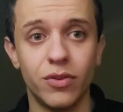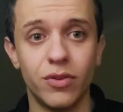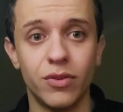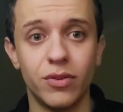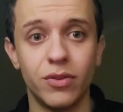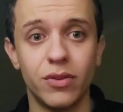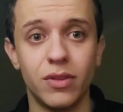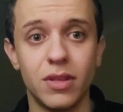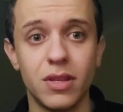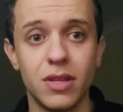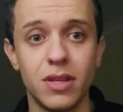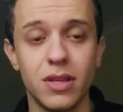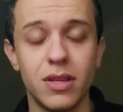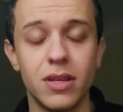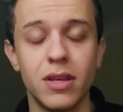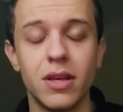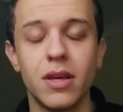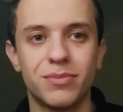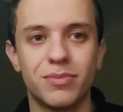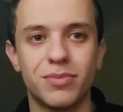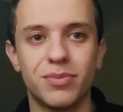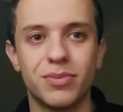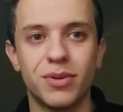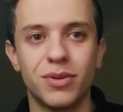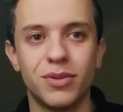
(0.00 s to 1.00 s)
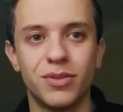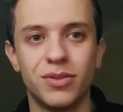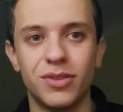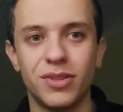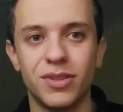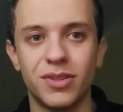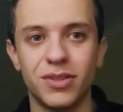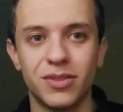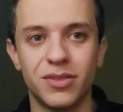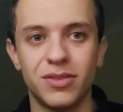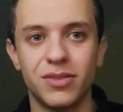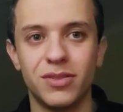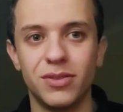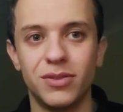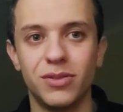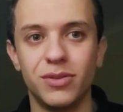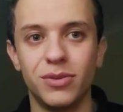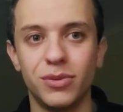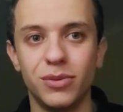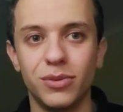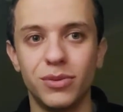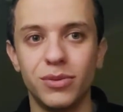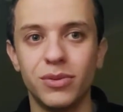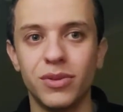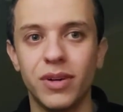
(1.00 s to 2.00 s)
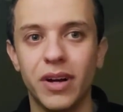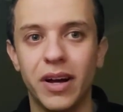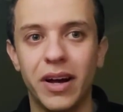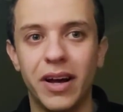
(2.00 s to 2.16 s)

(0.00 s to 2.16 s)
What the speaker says: the project to do,